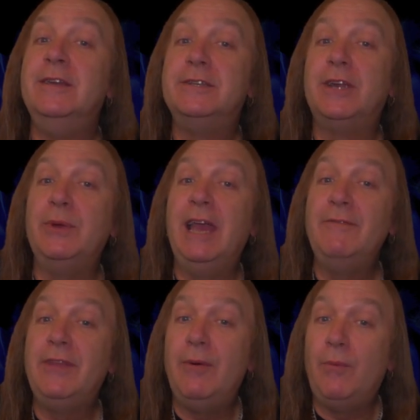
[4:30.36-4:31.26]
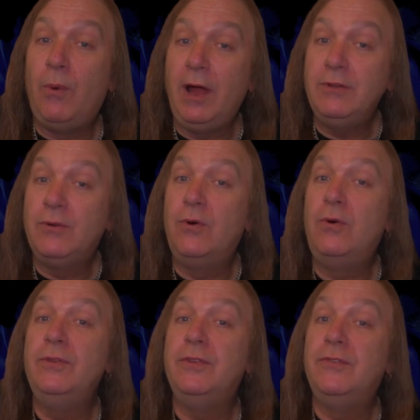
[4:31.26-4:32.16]
So we have that 1
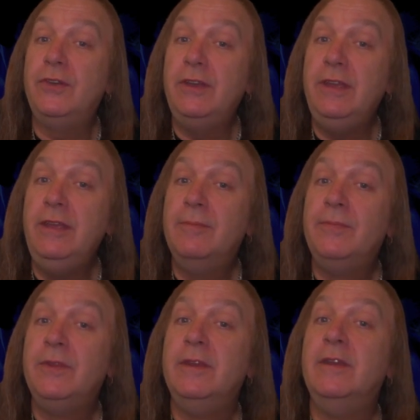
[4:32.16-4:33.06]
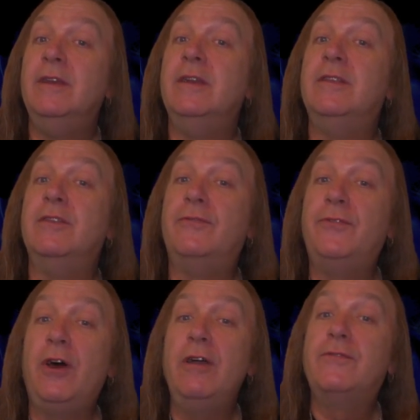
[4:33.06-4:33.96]
chord, the D, to the
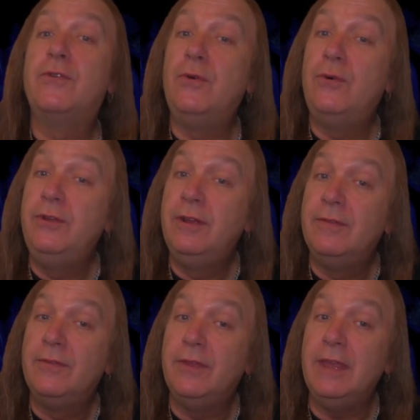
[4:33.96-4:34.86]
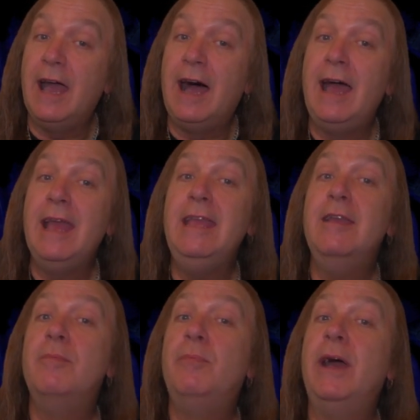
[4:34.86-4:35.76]
5 chord, the
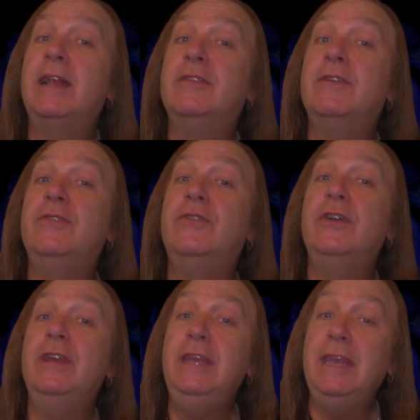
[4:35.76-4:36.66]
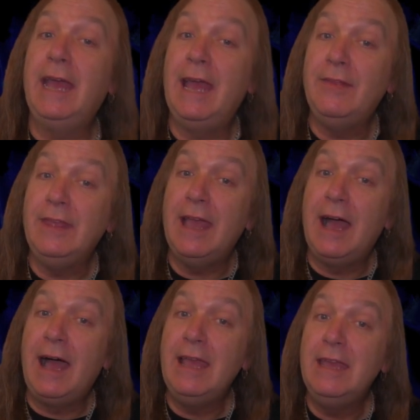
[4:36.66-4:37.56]
A, back to the D, and
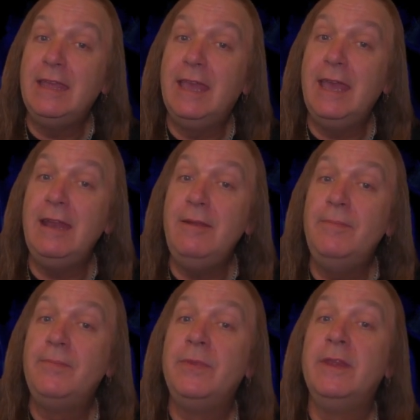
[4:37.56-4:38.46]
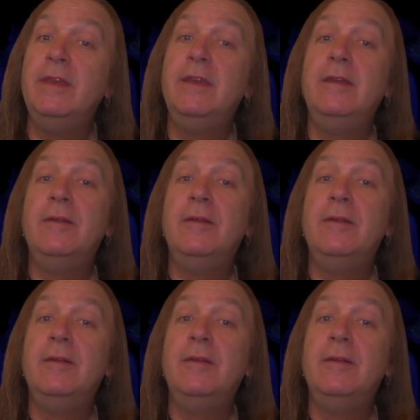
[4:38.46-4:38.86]
then A again.